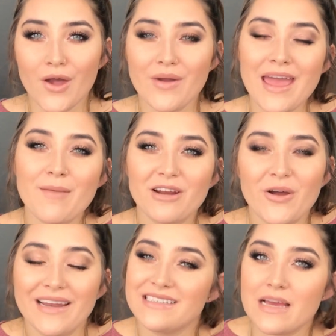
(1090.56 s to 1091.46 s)
Okay, I'm gonna go
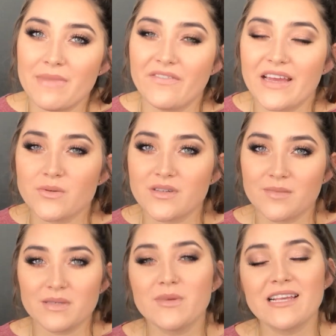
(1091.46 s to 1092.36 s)
ahead and set my face with
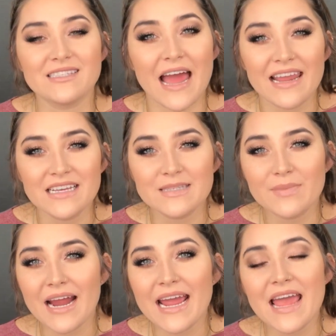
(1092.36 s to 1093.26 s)
some setting
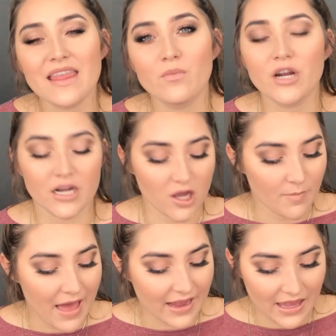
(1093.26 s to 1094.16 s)
spray, and then we're gonna go
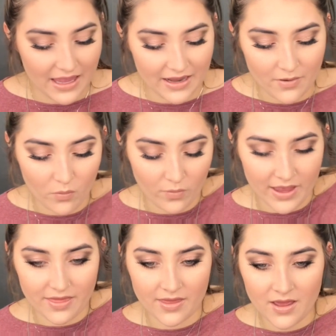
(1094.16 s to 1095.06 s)
back in
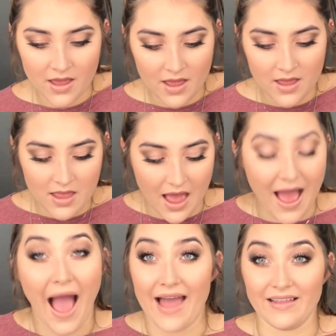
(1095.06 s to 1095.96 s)
with
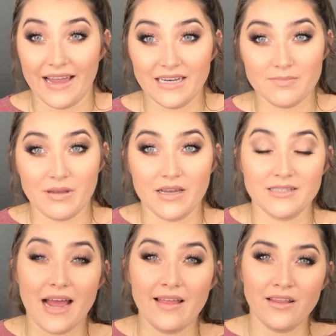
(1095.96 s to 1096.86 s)
highlight,
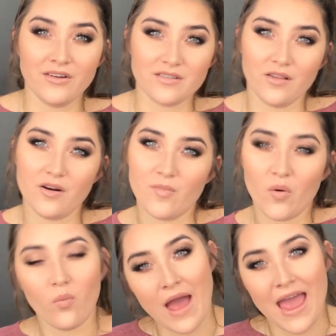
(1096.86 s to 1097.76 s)
because highlight looks a little
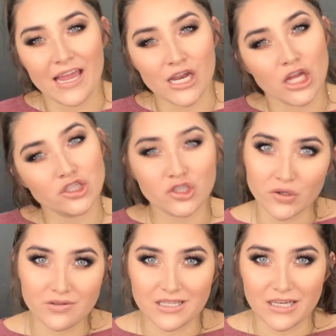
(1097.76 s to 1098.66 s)
more wet and
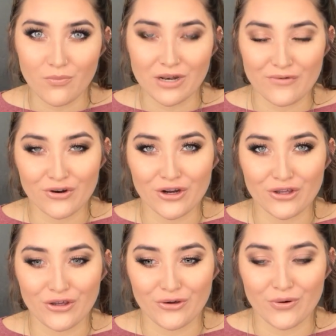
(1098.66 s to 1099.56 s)
juicy whenever
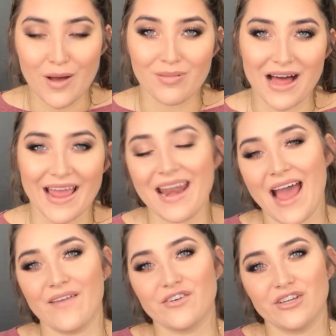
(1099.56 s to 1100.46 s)
you apply it
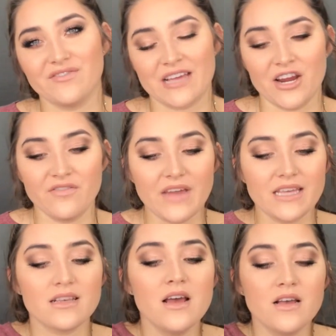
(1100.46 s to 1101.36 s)
after you've set your
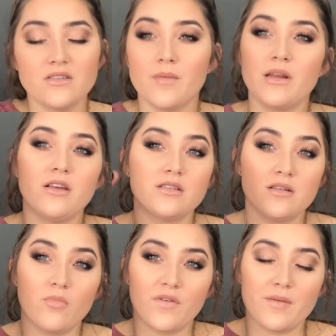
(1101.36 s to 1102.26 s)
face. So I'm gonna use
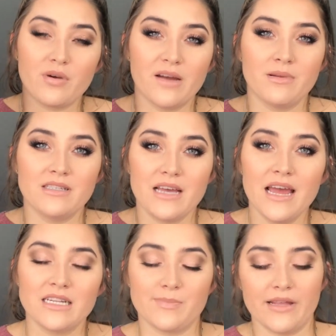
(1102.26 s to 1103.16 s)
the Morphe Prep and
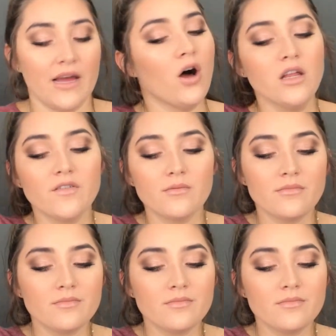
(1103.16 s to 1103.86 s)
Set and spray that all over.